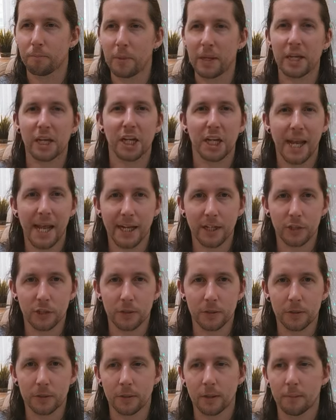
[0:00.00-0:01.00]
big
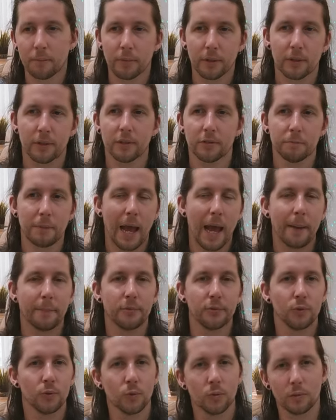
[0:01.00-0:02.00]
connection because
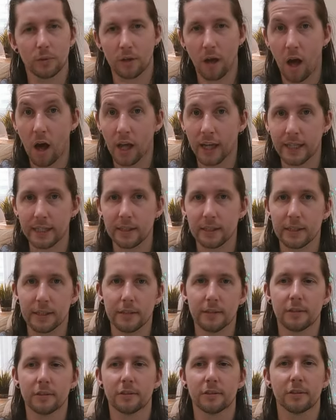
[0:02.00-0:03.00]
perhaps your guide
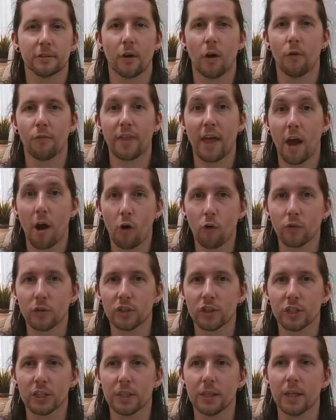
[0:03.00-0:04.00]
is of that
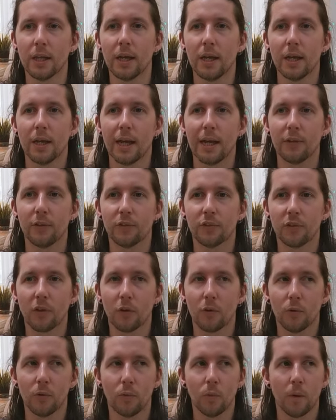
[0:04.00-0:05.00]
origin, and
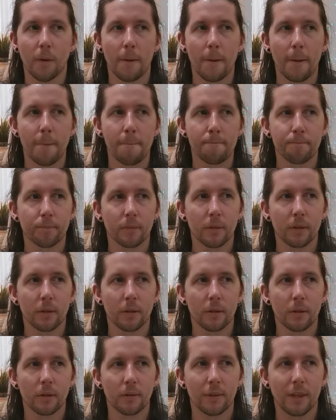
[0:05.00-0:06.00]
so
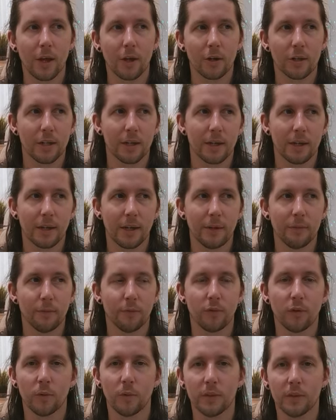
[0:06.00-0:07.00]
they're going to
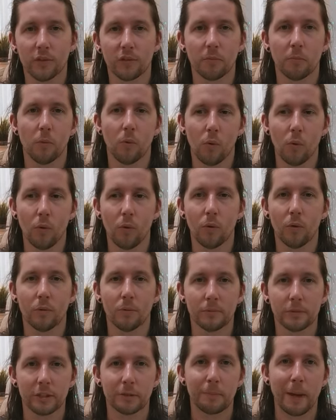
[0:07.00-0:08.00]
influence more
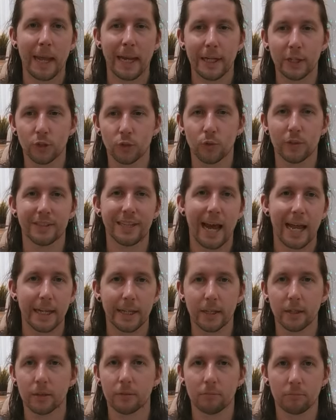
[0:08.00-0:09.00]
Spanish or
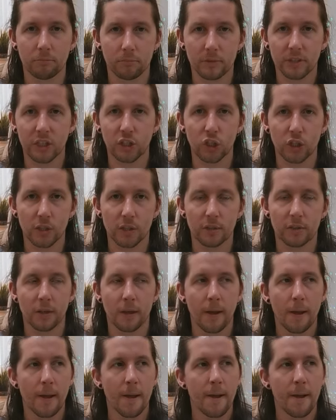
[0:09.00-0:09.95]
Italian dishes.